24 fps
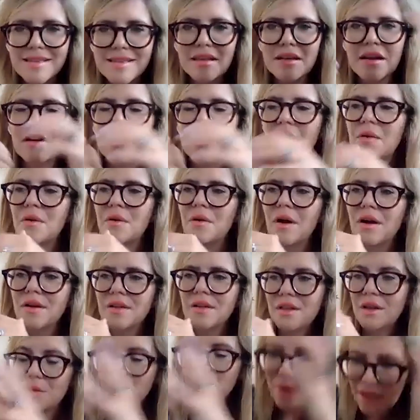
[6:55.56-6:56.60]
and I know,
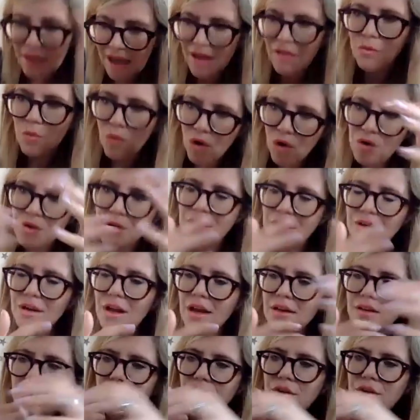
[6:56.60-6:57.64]
you know, we have one
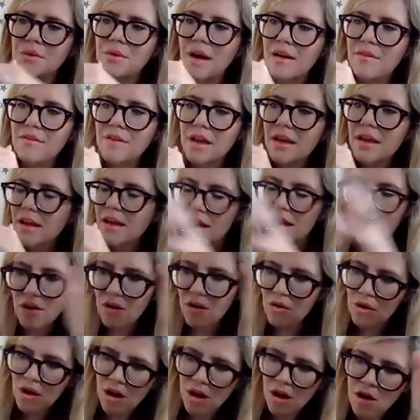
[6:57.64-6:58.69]
and you have a
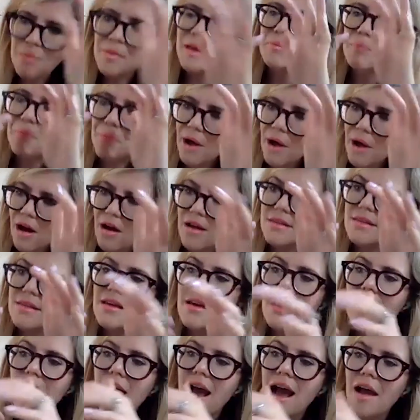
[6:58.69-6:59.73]
whole army, but
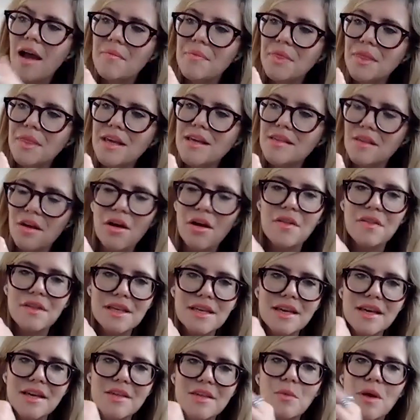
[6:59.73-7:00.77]
these are the
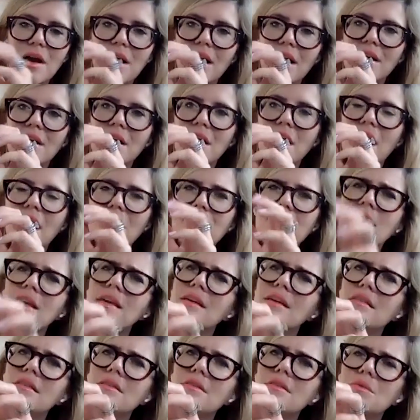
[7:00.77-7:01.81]
years where I think
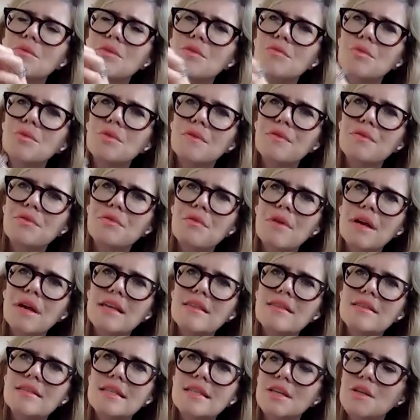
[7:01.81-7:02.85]
it's the rule of three,
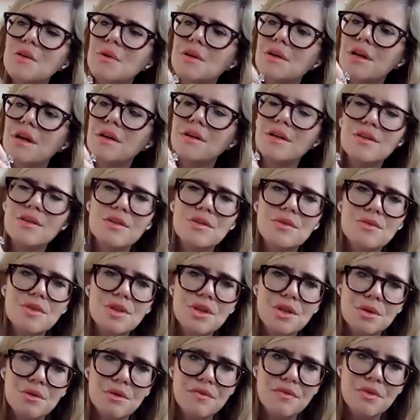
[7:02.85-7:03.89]
isn't it? You can only do
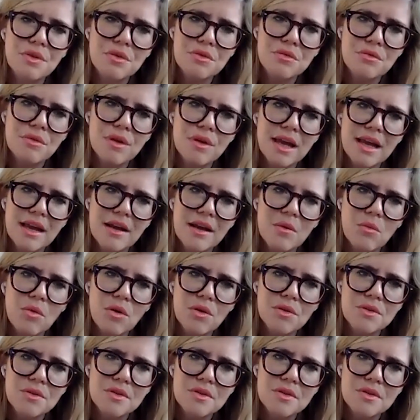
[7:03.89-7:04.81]
two of the three at one